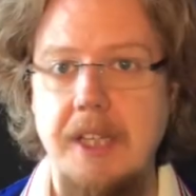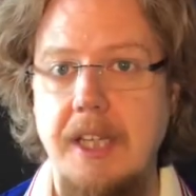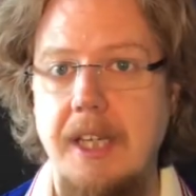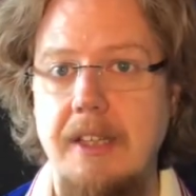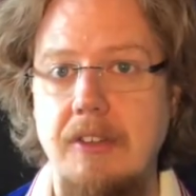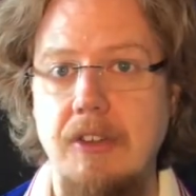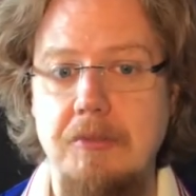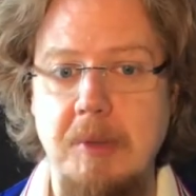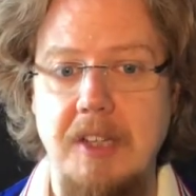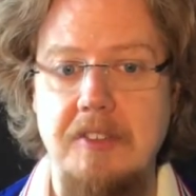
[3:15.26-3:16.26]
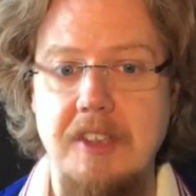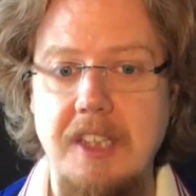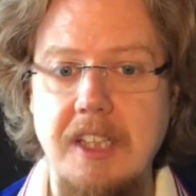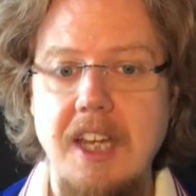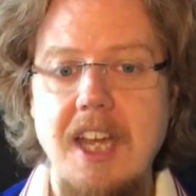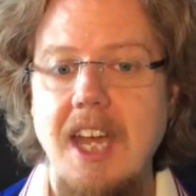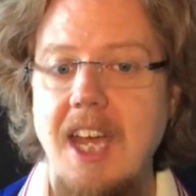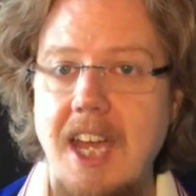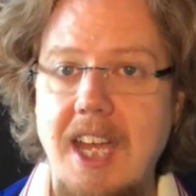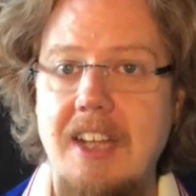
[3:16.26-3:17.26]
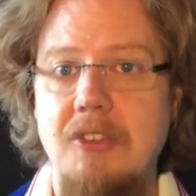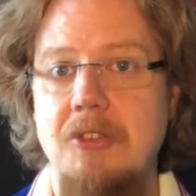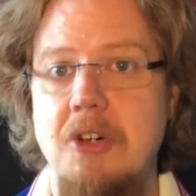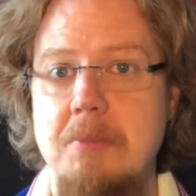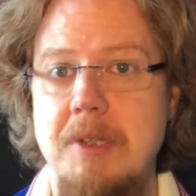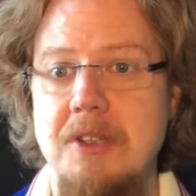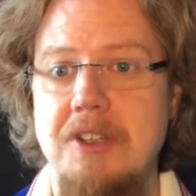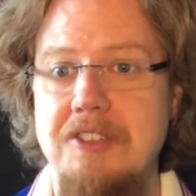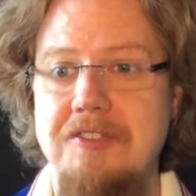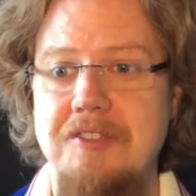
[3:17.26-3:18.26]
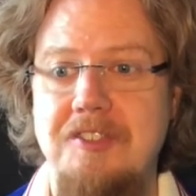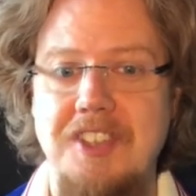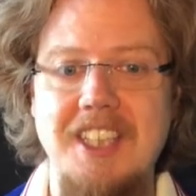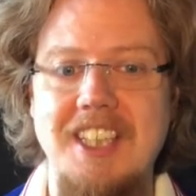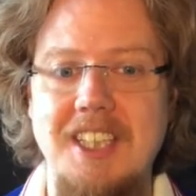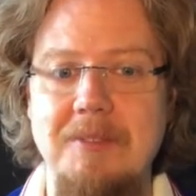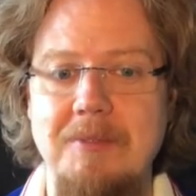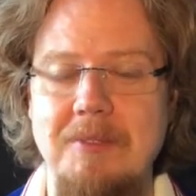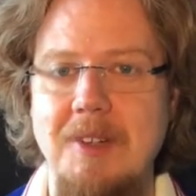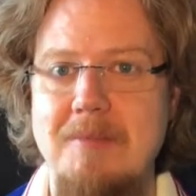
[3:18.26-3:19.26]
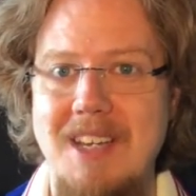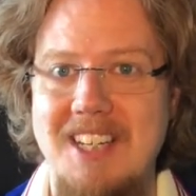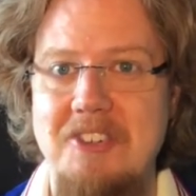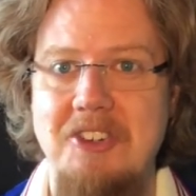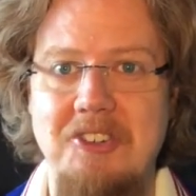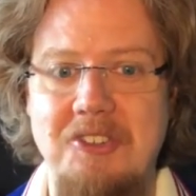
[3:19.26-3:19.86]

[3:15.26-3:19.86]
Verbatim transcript: ahead of Platini. And to top it off, he even manages